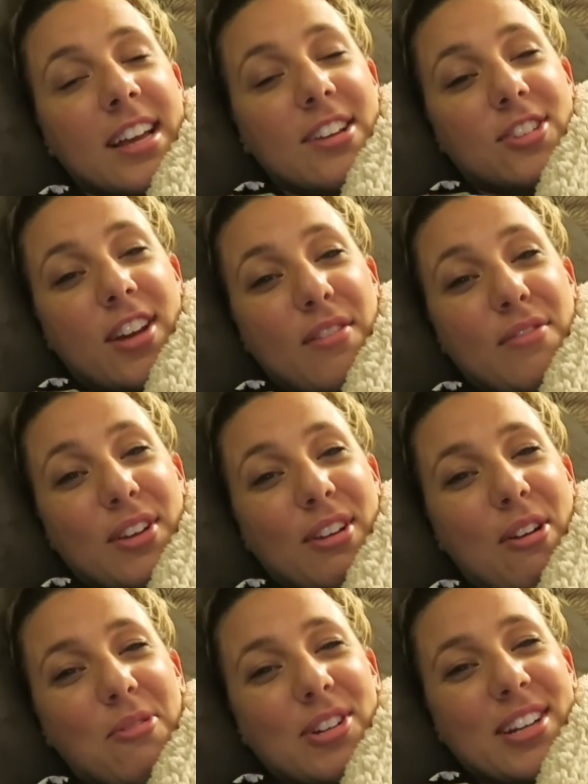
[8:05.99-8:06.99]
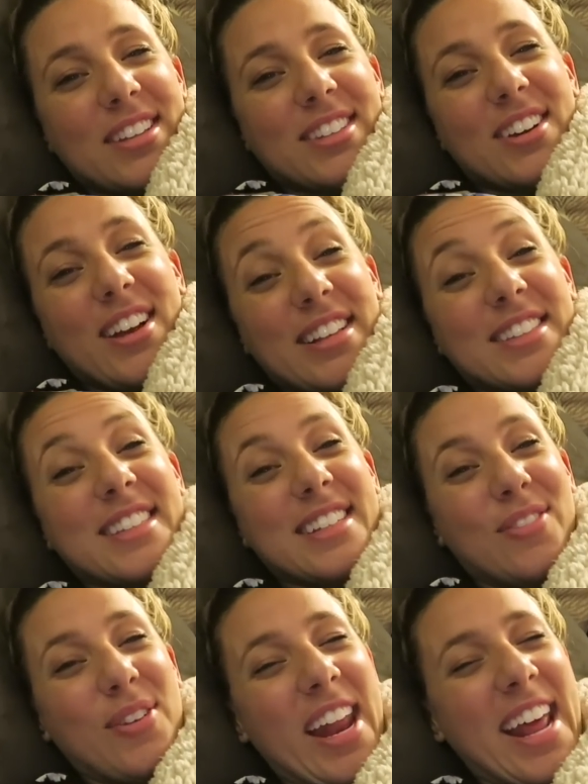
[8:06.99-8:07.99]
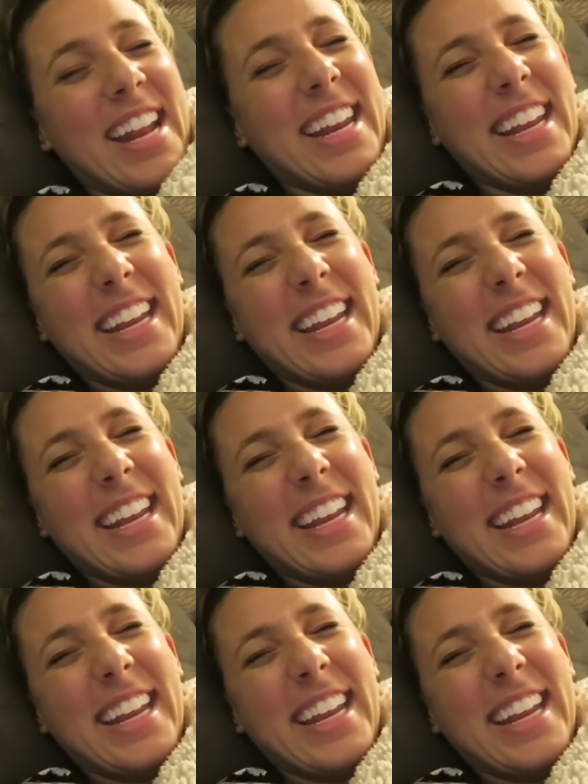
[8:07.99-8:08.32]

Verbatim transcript: I just gotta figure out what it is. All right, see you in a bit.